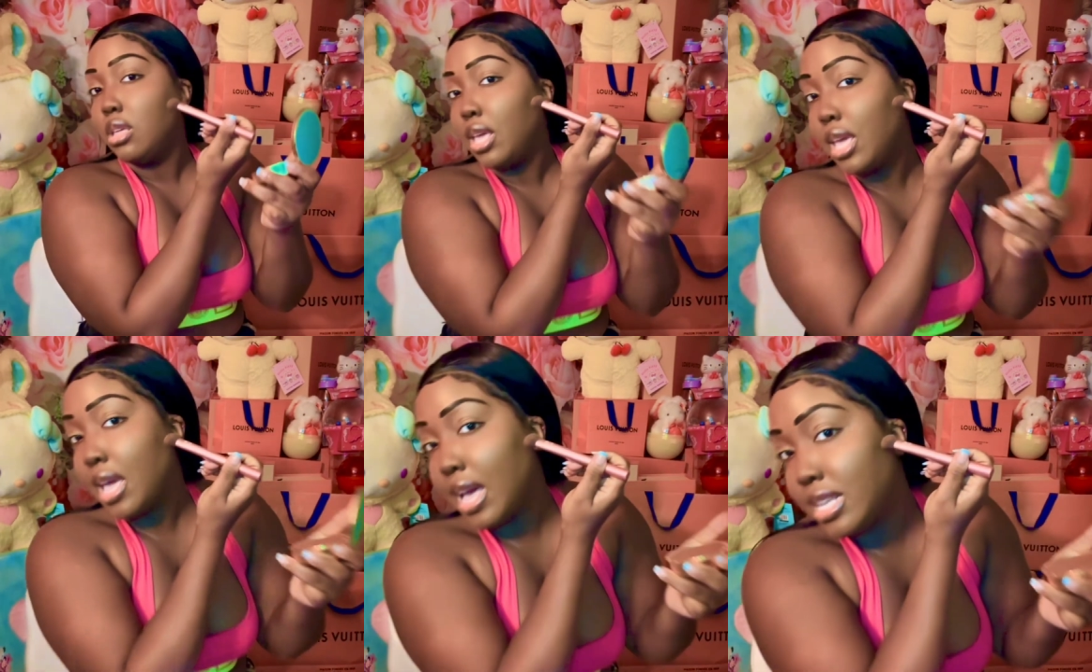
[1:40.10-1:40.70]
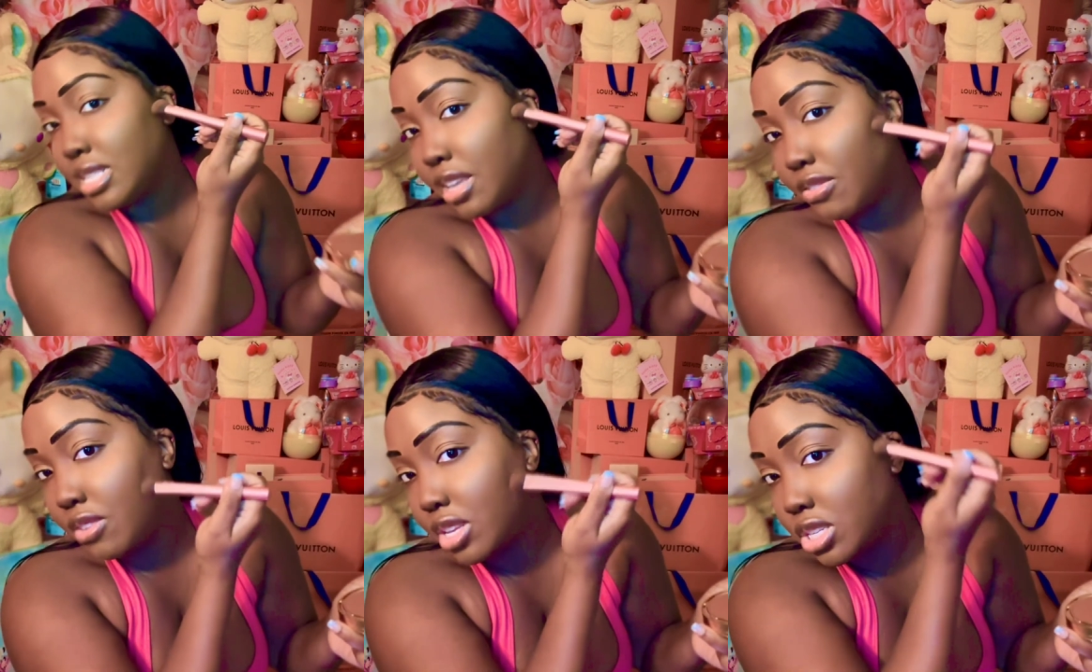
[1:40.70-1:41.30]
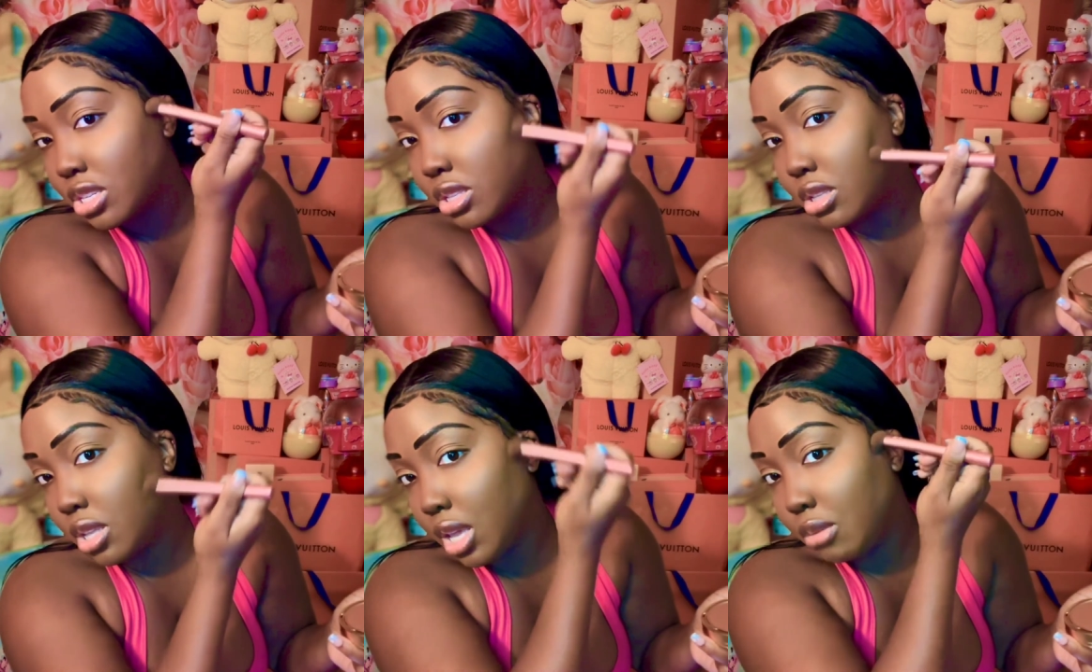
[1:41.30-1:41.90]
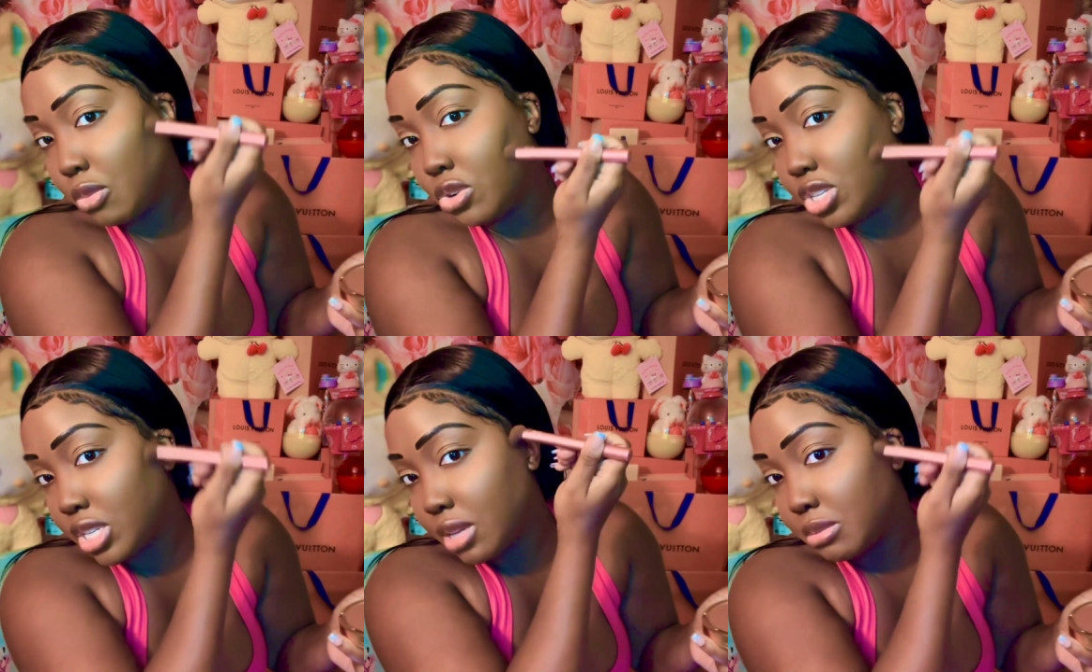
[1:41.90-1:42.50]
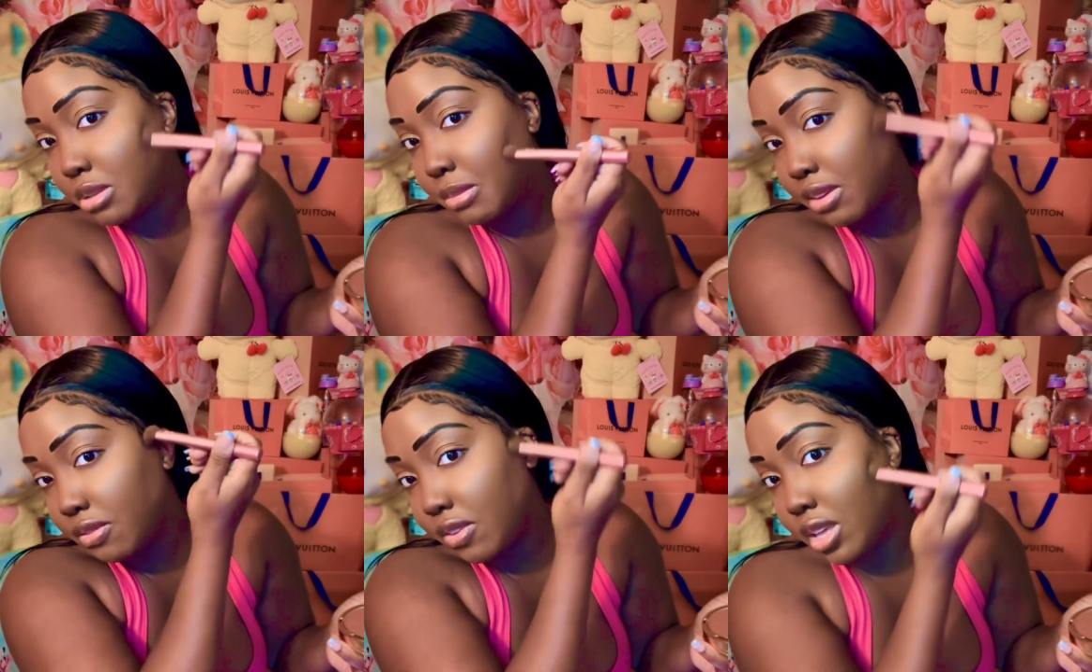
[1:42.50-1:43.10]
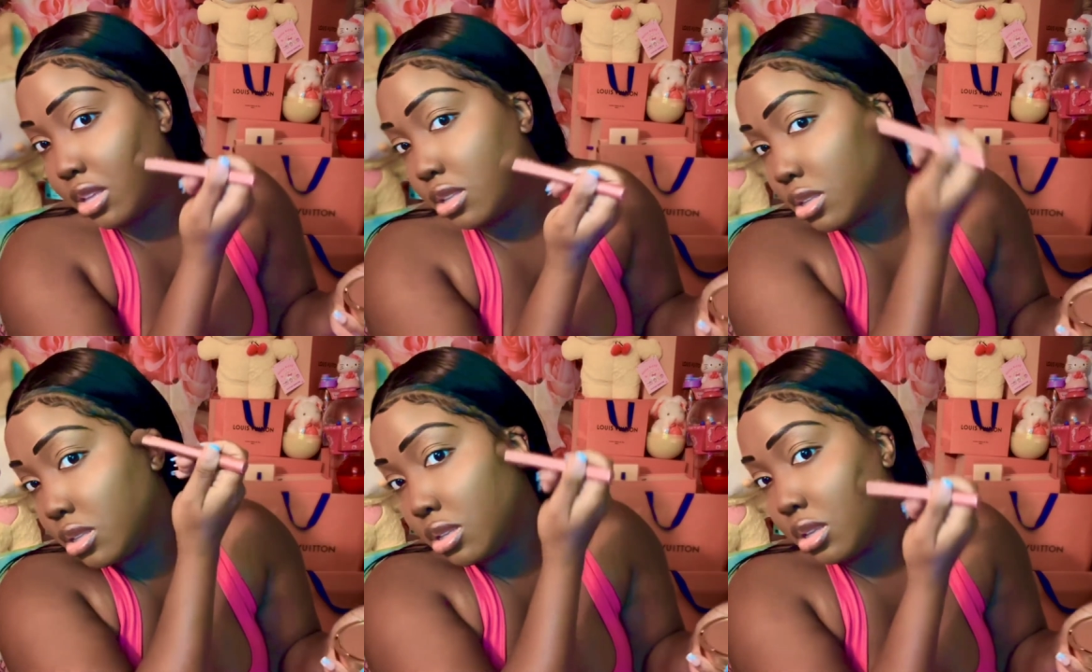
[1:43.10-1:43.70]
It adds definition and more shape to my face.